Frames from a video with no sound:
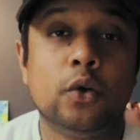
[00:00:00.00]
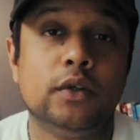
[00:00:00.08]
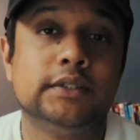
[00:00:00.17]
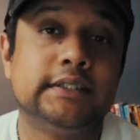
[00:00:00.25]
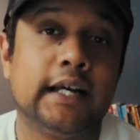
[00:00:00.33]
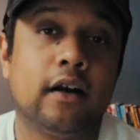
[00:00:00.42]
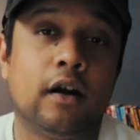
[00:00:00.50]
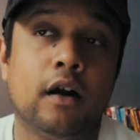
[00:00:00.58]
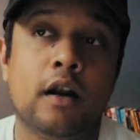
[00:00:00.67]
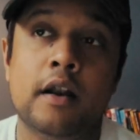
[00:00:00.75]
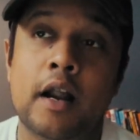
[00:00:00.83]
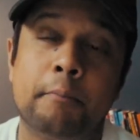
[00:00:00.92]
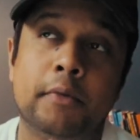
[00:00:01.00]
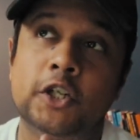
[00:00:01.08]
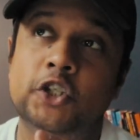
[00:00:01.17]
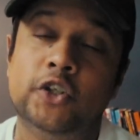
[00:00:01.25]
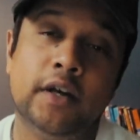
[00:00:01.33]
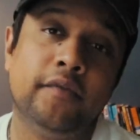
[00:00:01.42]
Tools that are
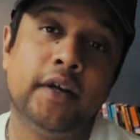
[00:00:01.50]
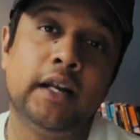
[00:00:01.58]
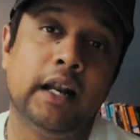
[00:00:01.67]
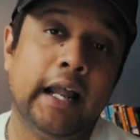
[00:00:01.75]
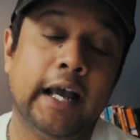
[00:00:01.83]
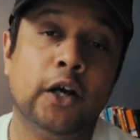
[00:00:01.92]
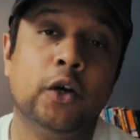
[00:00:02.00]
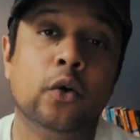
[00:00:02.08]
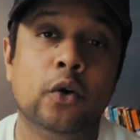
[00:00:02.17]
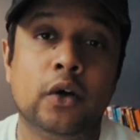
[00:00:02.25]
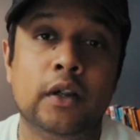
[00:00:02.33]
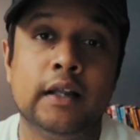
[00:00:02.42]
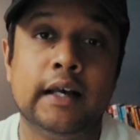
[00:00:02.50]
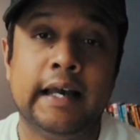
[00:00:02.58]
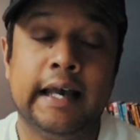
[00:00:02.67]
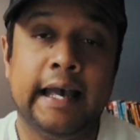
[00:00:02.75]
number driven, like Google